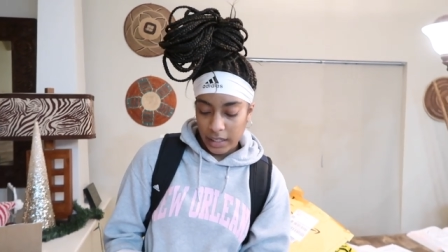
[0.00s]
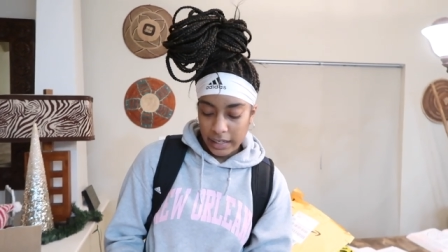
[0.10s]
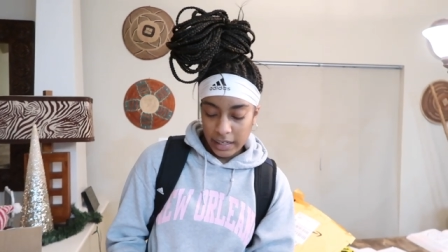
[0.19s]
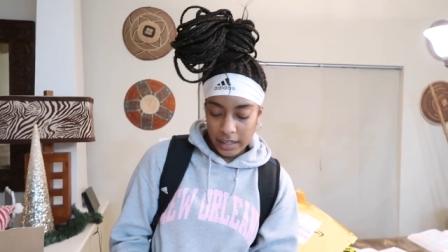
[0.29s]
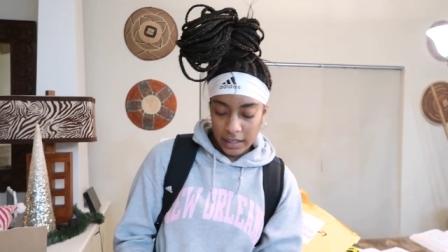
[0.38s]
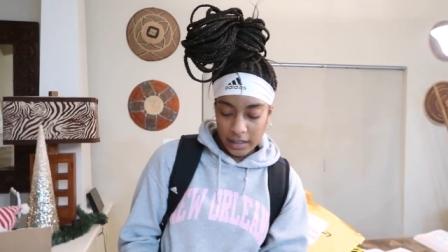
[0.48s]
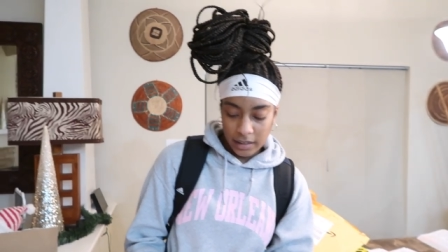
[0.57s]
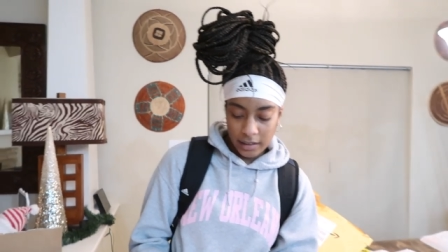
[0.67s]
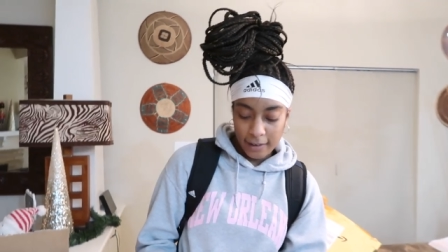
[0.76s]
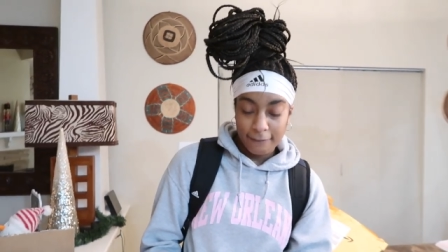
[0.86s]

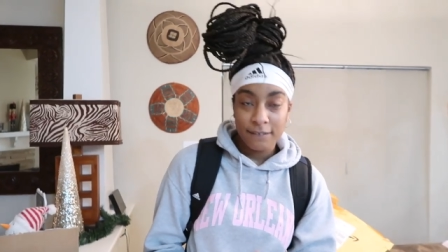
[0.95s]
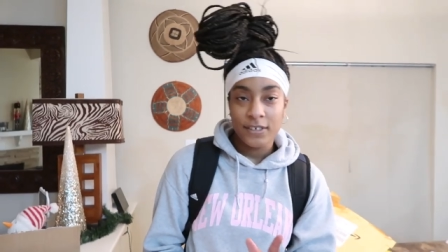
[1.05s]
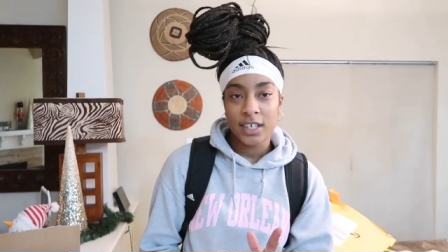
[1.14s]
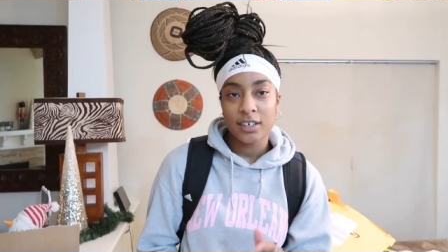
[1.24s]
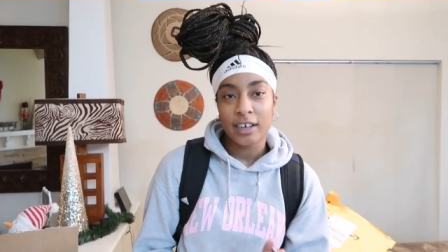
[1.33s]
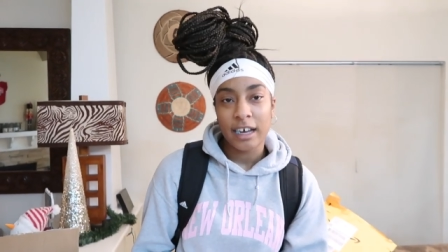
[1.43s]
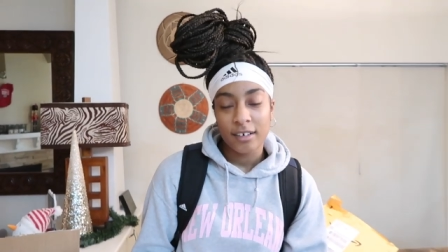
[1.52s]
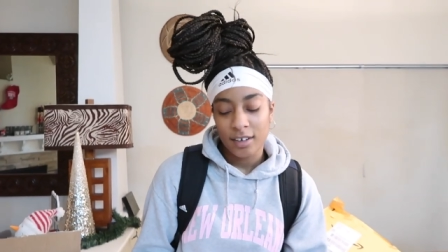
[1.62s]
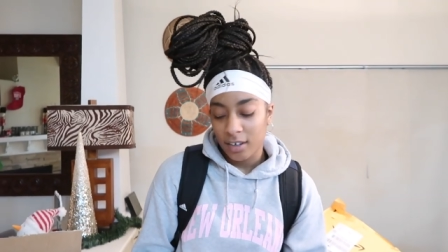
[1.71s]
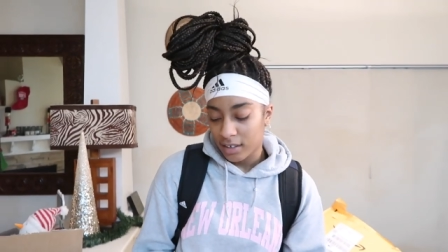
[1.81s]
And fetal
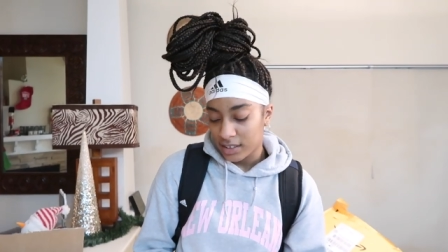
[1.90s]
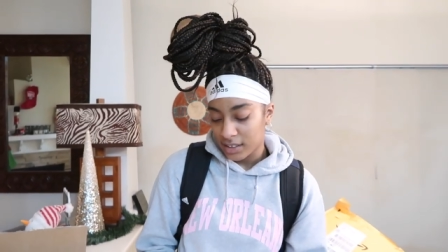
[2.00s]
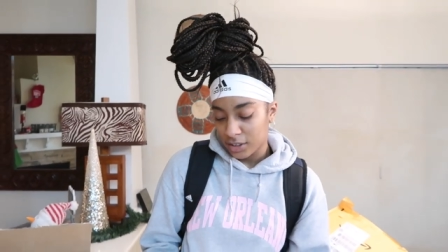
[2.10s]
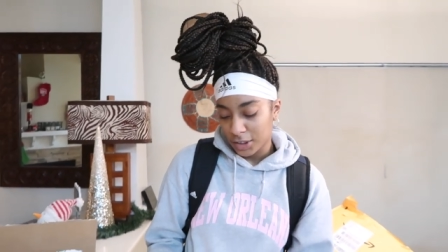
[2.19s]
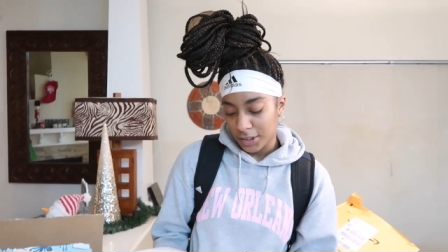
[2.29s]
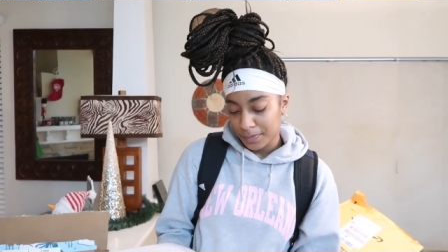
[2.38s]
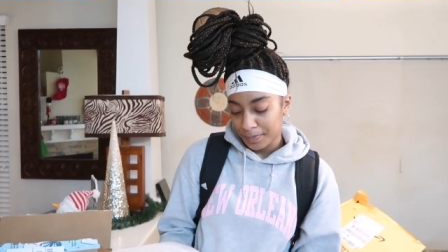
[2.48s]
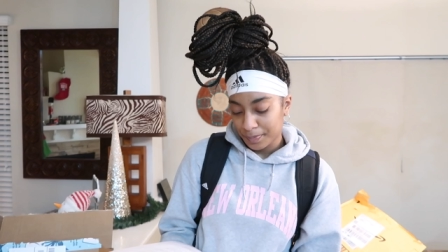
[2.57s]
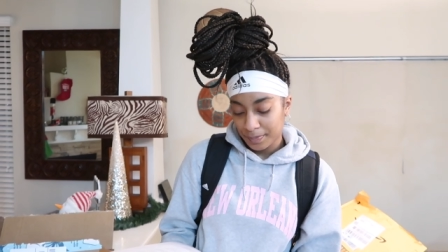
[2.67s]
alcohol syndrome.